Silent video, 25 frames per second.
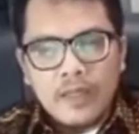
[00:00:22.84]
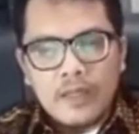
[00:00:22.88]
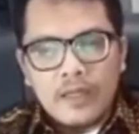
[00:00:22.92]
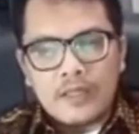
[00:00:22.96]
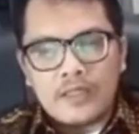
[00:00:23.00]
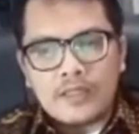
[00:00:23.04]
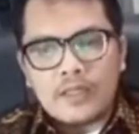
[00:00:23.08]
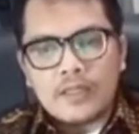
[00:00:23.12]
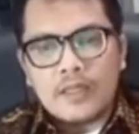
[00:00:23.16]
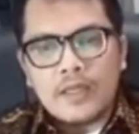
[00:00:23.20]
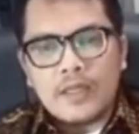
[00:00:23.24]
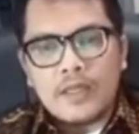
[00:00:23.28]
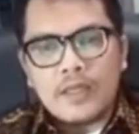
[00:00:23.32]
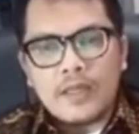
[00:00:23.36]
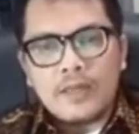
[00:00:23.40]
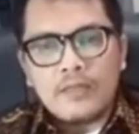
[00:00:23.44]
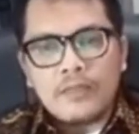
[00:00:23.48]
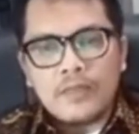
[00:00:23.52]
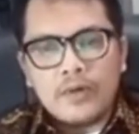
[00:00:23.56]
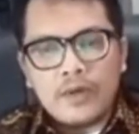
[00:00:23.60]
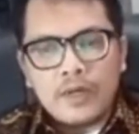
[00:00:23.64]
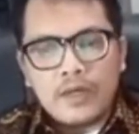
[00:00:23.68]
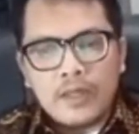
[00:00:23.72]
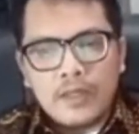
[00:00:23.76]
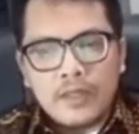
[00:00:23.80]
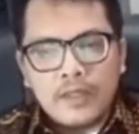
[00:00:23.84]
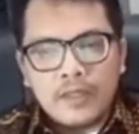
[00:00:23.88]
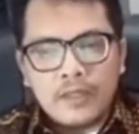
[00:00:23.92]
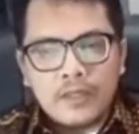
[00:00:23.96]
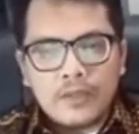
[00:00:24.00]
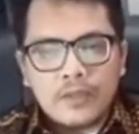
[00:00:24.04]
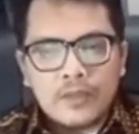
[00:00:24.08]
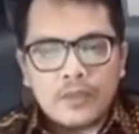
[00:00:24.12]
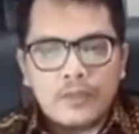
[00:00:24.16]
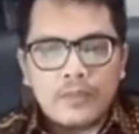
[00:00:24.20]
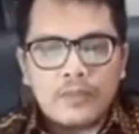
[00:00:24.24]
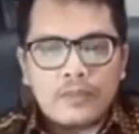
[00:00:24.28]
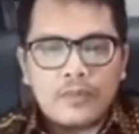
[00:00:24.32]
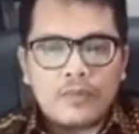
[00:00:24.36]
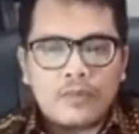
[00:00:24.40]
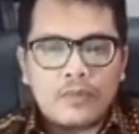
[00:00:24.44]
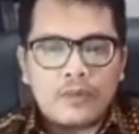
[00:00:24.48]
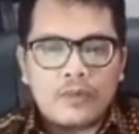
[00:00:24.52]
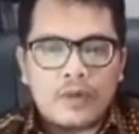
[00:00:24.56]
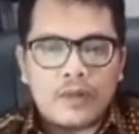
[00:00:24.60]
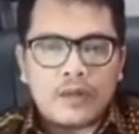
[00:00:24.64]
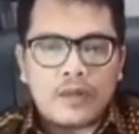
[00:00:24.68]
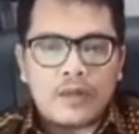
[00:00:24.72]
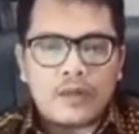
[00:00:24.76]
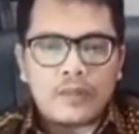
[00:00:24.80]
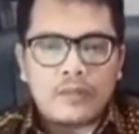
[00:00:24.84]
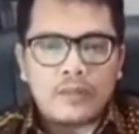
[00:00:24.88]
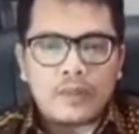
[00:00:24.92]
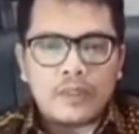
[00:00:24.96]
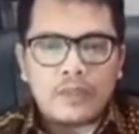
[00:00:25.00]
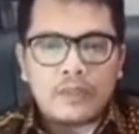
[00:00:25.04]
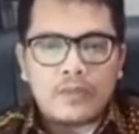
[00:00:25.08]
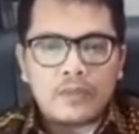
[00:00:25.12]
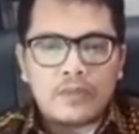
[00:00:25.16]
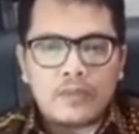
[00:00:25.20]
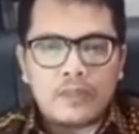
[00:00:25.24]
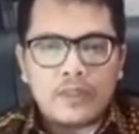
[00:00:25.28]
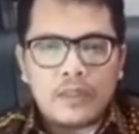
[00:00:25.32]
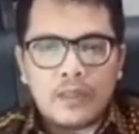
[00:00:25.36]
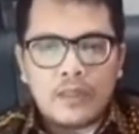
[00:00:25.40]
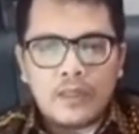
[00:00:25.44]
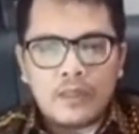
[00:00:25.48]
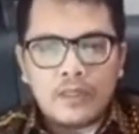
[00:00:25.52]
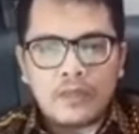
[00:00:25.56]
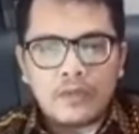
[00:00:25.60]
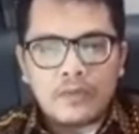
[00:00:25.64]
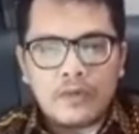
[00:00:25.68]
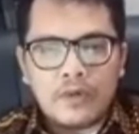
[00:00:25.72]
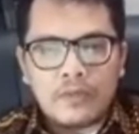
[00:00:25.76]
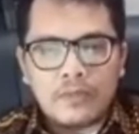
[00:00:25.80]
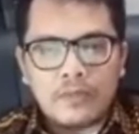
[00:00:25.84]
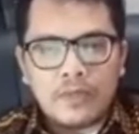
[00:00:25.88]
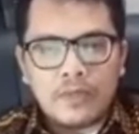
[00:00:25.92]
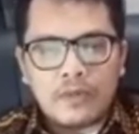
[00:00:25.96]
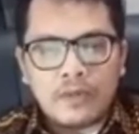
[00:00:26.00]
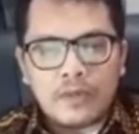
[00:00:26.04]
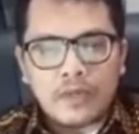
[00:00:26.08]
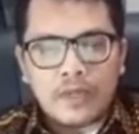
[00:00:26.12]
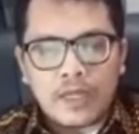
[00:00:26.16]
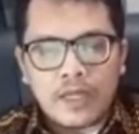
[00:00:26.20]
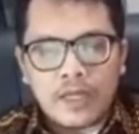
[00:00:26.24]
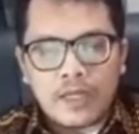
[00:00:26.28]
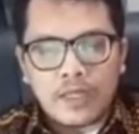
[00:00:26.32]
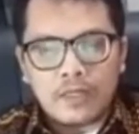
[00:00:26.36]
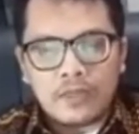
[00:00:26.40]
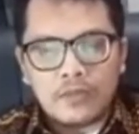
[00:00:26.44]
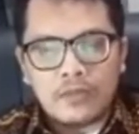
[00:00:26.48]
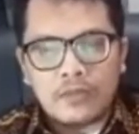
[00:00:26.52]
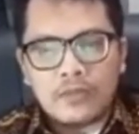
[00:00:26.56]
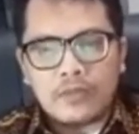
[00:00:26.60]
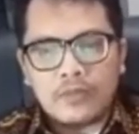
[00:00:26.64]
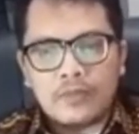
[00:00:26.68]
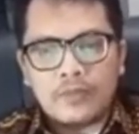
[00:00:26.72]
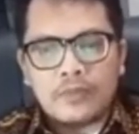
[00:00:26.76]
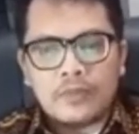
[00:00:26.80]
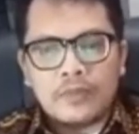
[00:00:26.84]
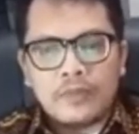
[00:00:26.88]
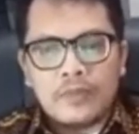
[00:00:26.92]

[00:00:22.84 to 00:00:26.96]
Assalamualaikum warahmatullahi wabarakatuh.